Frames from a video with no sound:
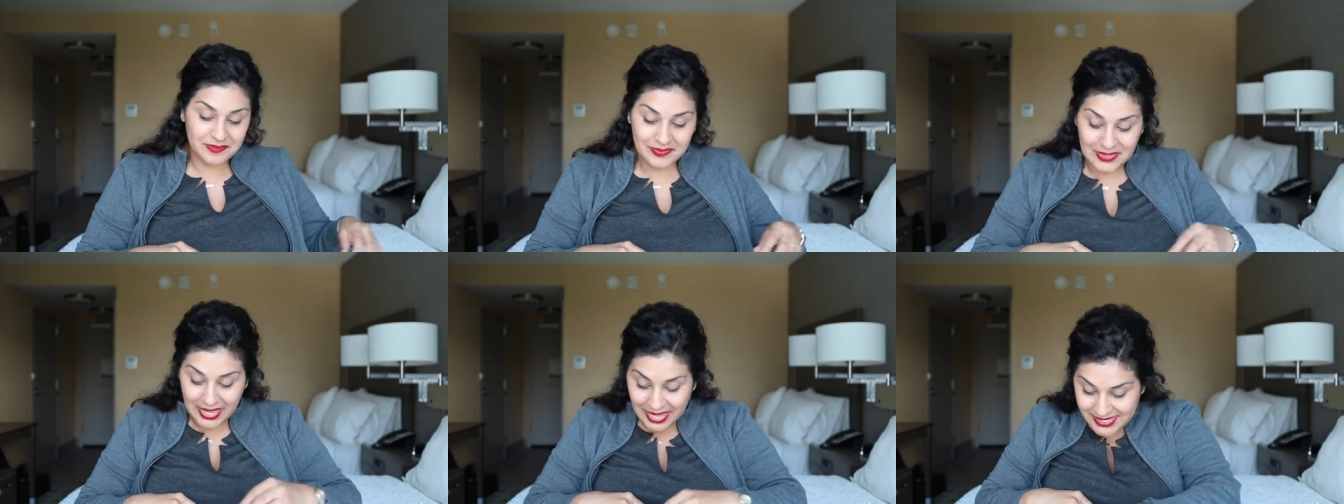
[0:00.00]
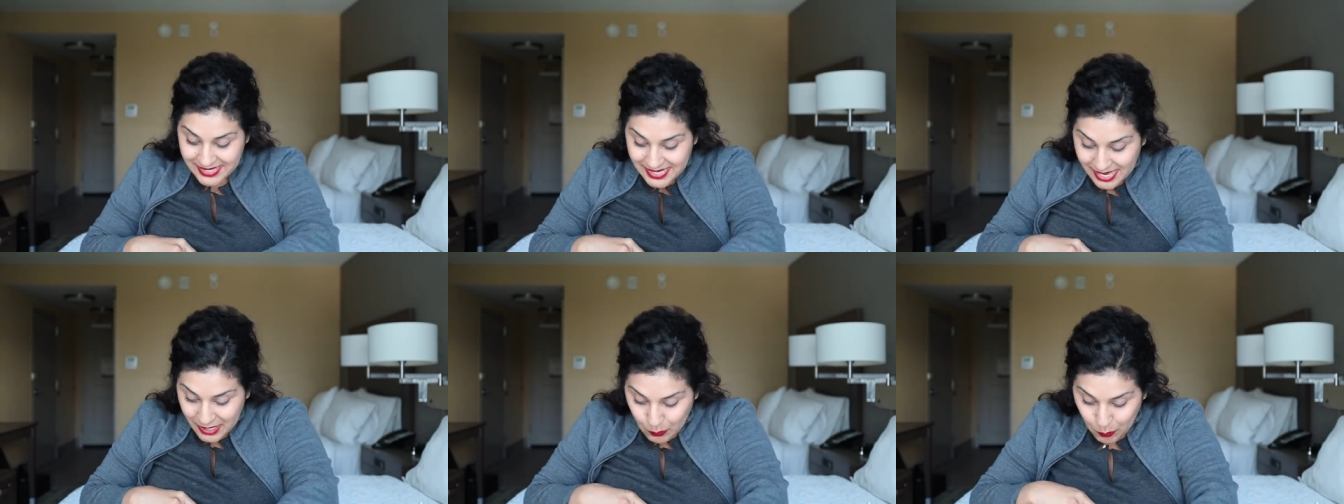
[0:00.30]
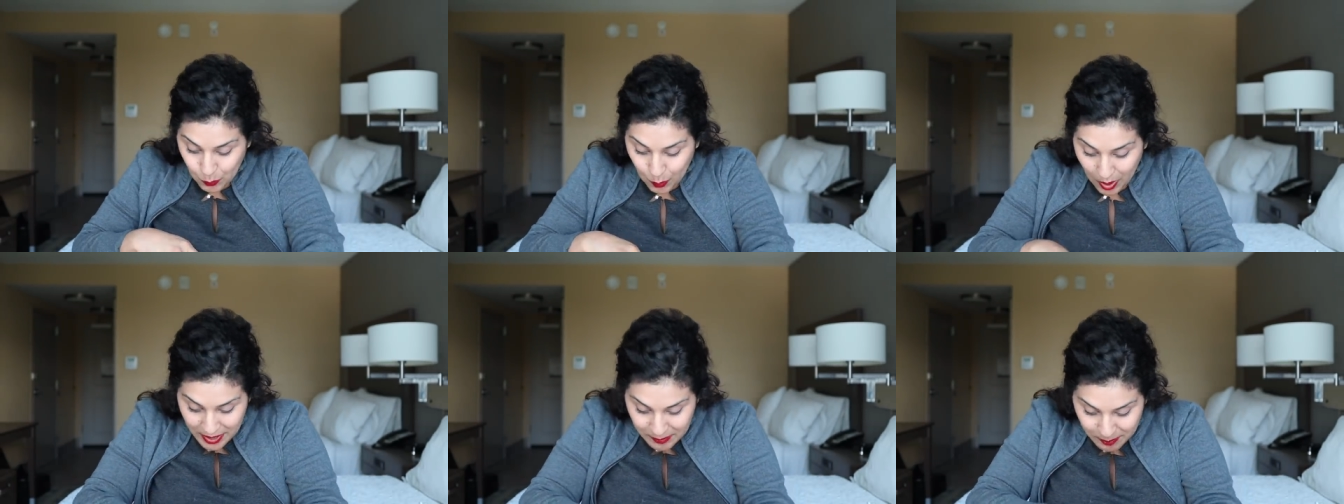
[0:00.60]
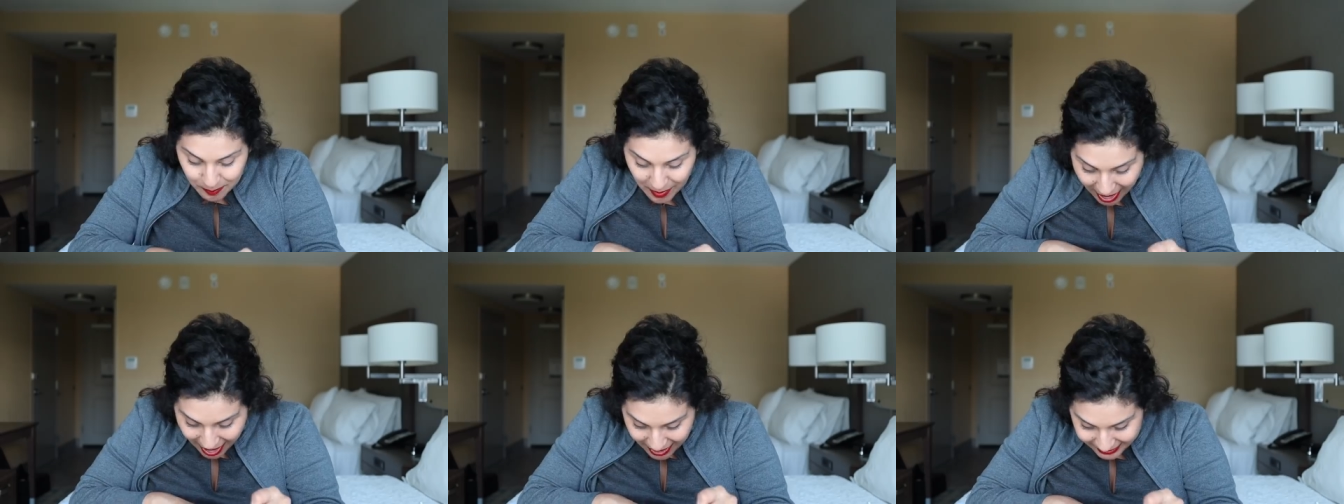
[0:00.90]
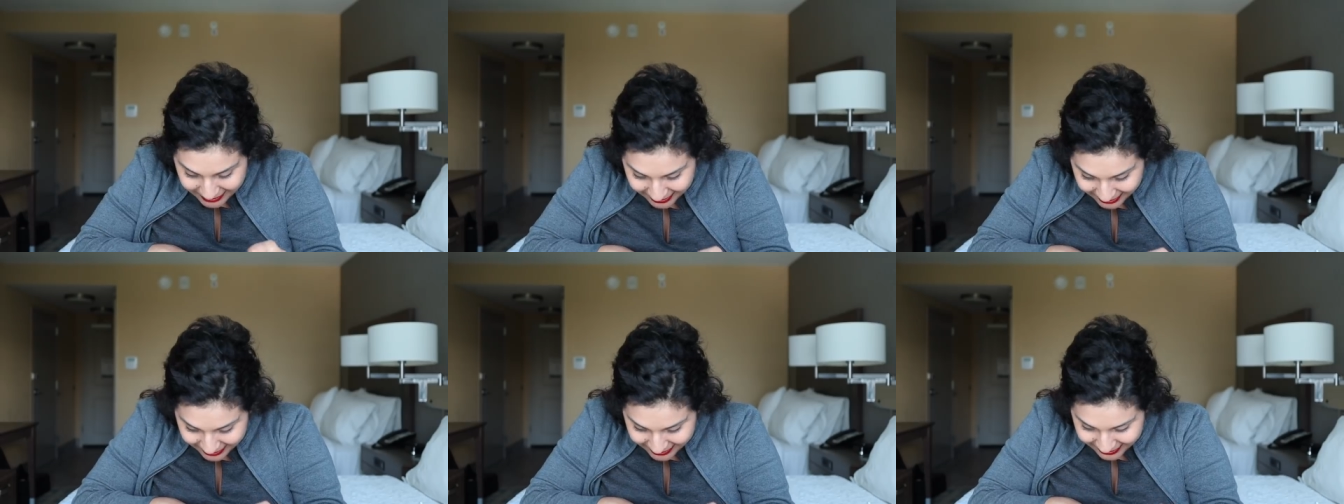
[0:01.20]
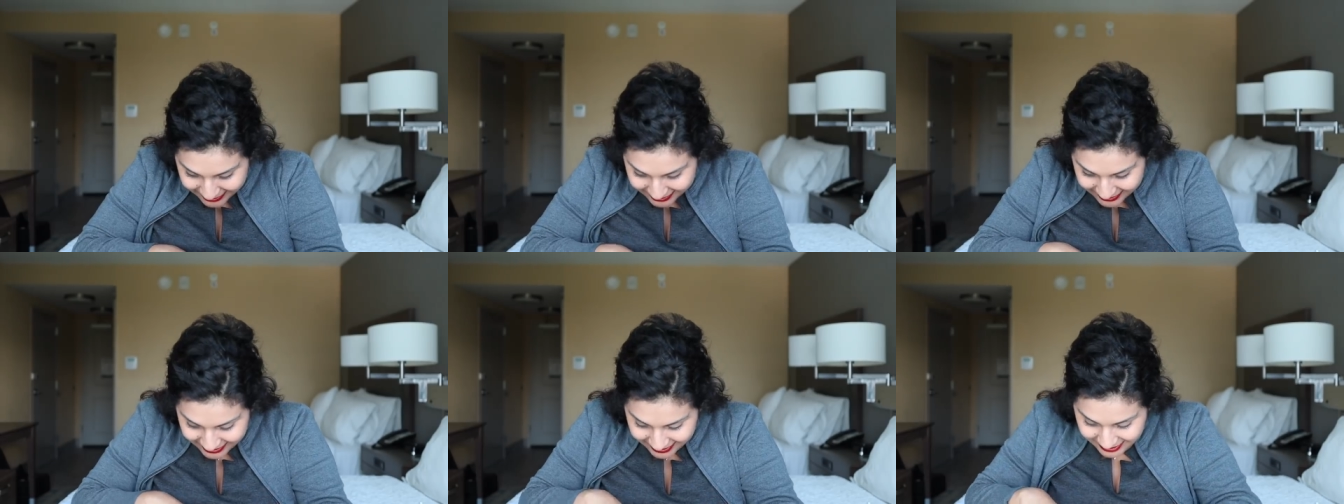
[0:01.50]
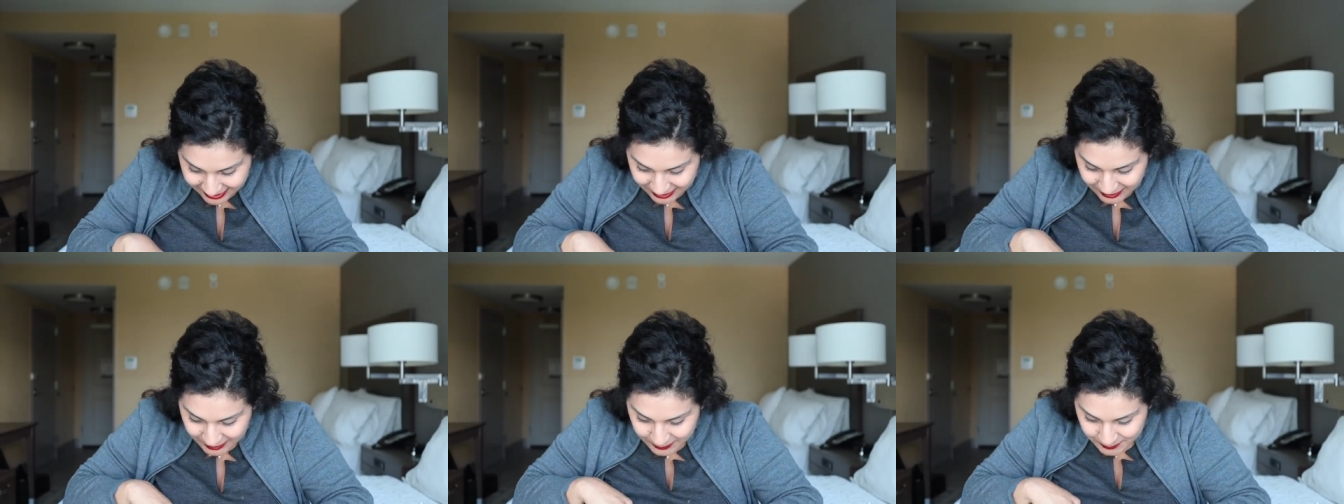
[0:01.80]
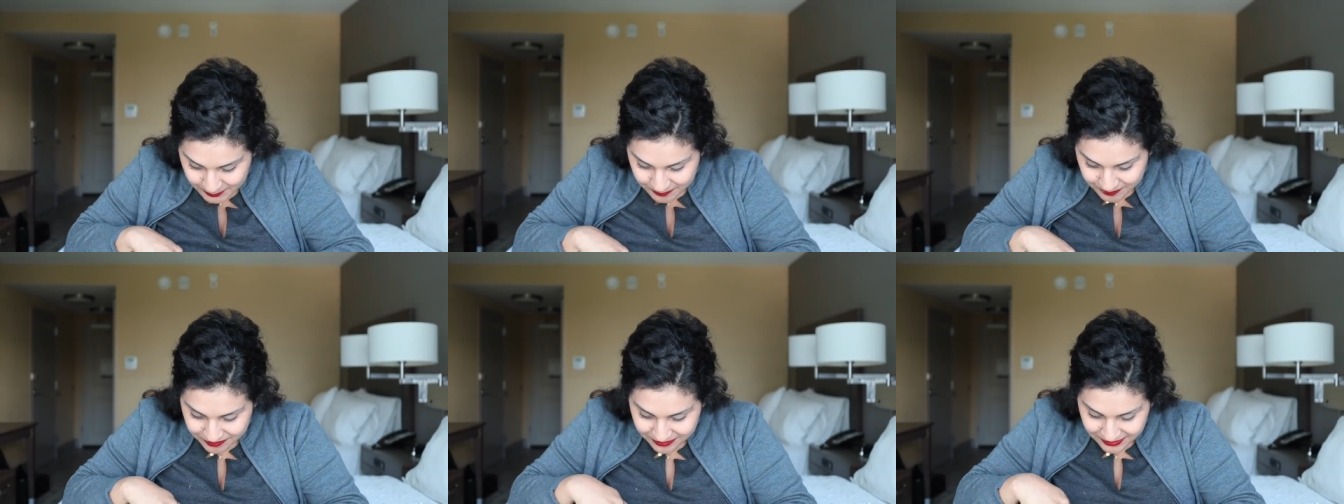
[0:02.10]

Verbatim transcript: That's like one pocket in here.